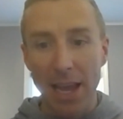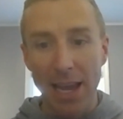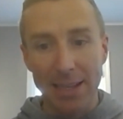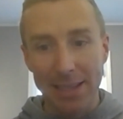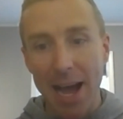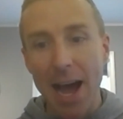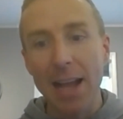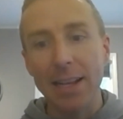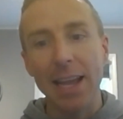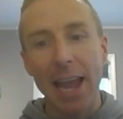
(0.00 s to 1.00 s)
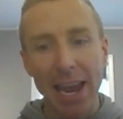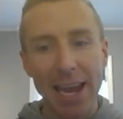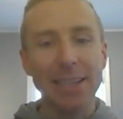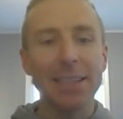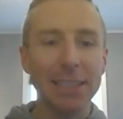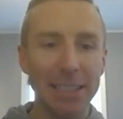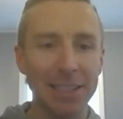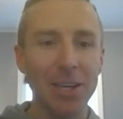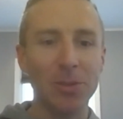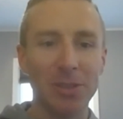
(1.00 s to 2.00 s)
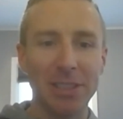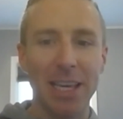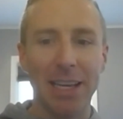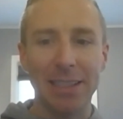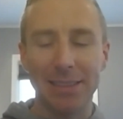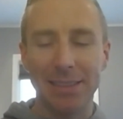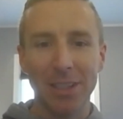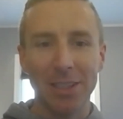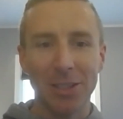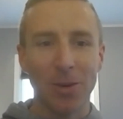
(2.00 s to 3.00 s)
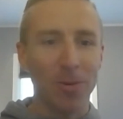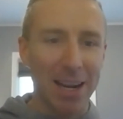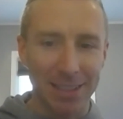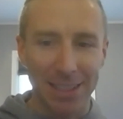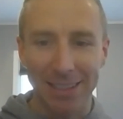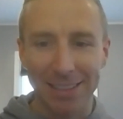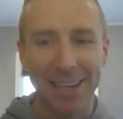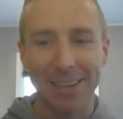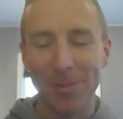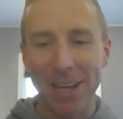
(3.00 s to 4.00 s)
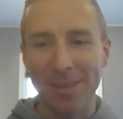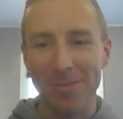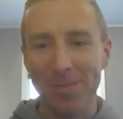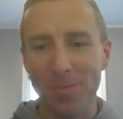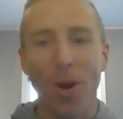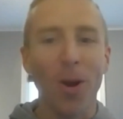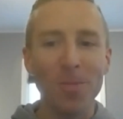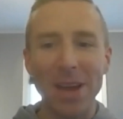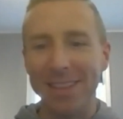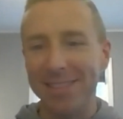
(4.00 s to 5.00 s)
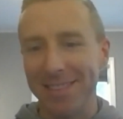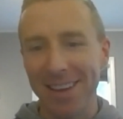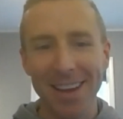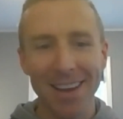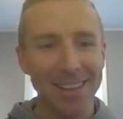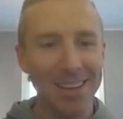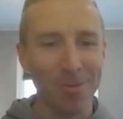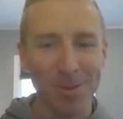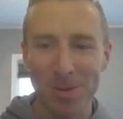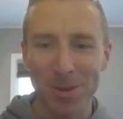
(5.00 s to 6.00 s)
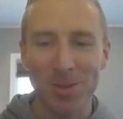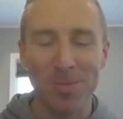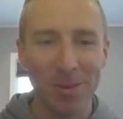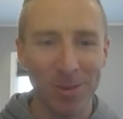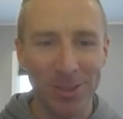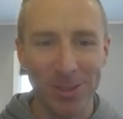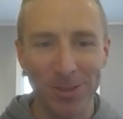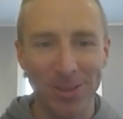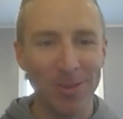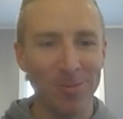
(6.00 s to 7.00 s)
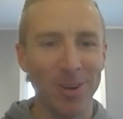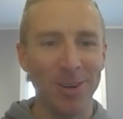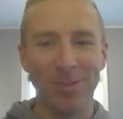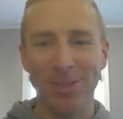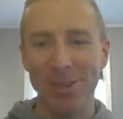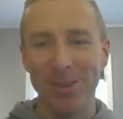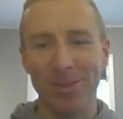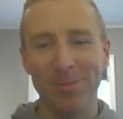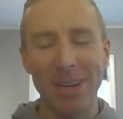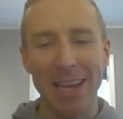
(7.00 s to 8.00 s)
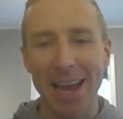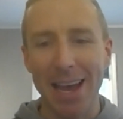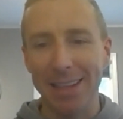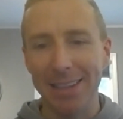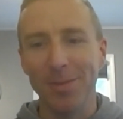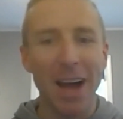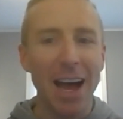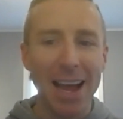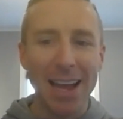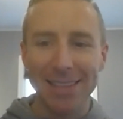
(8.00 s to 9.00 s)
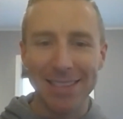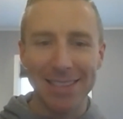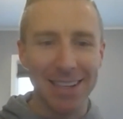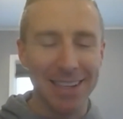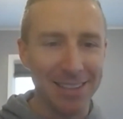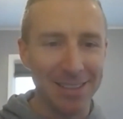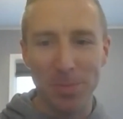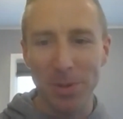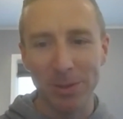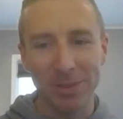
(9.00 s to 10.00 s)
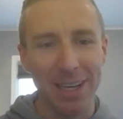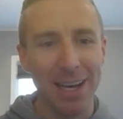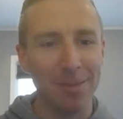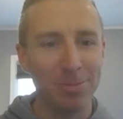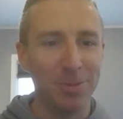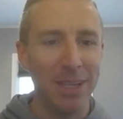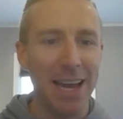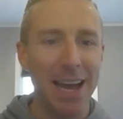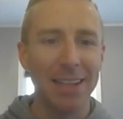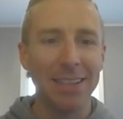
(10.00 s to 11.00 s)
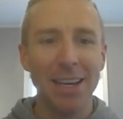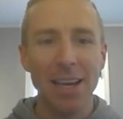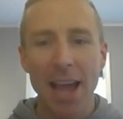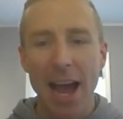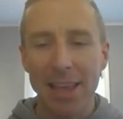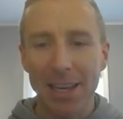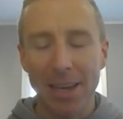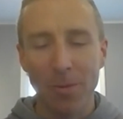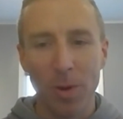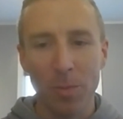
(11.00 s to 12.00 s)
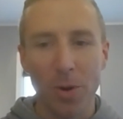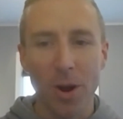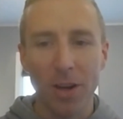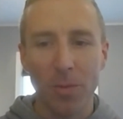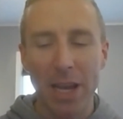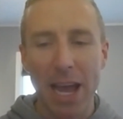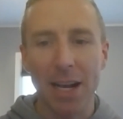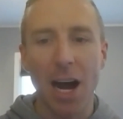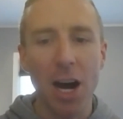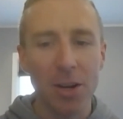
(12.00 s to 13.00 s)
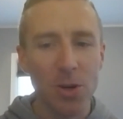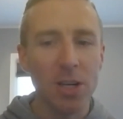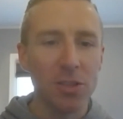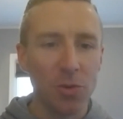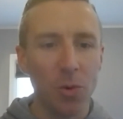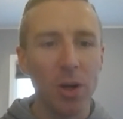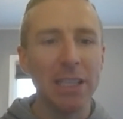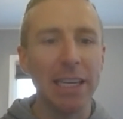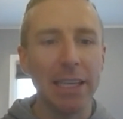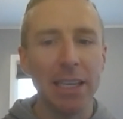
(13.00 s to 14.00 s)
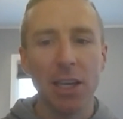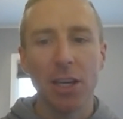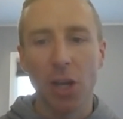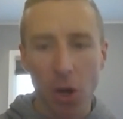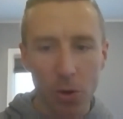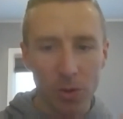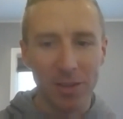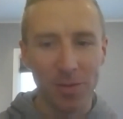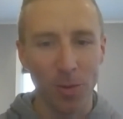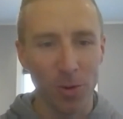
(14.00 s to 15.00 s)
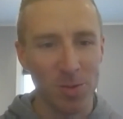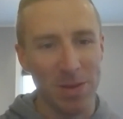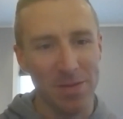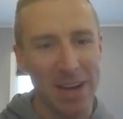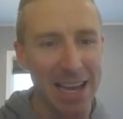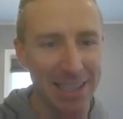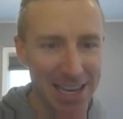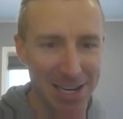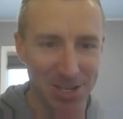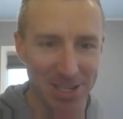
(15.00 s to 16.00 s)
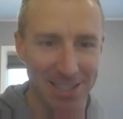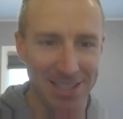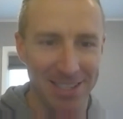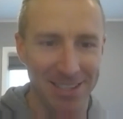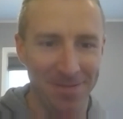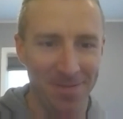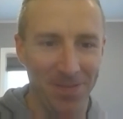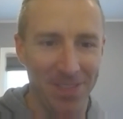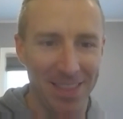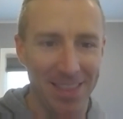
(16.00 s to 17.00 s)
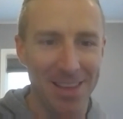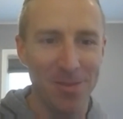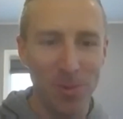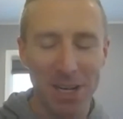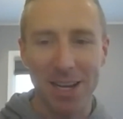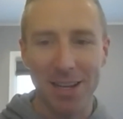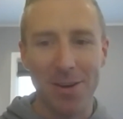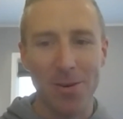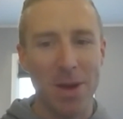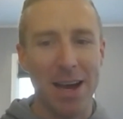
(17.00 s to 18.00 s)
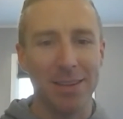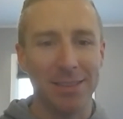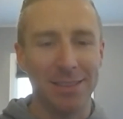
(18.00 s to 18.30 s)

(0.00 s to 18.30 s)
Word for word: and not handling those things correctly. Like we had permits that were supposed to be renewed that weren't renewed. We had fines that had built up. We had I think at one park we had 120 code enforcement violations that we didn't know about.